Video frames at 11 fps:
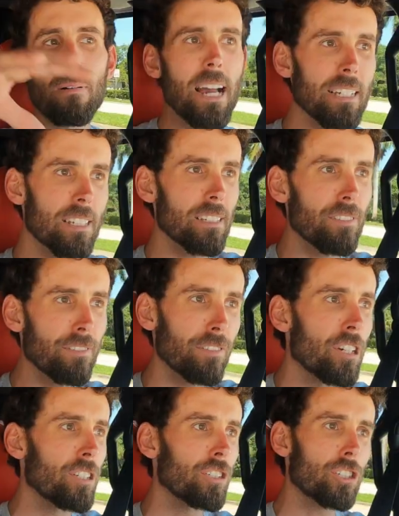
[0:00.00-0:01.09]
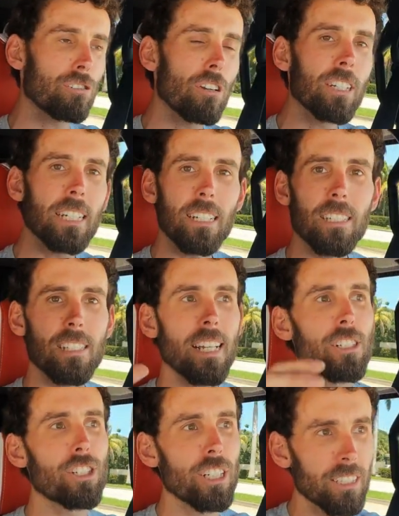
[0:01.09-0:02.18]
massive trunk
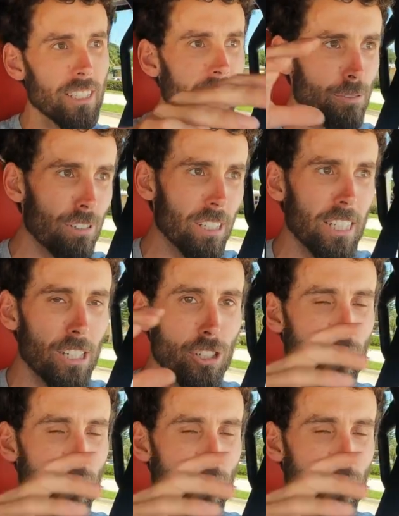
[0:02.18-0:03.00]
extension that's really a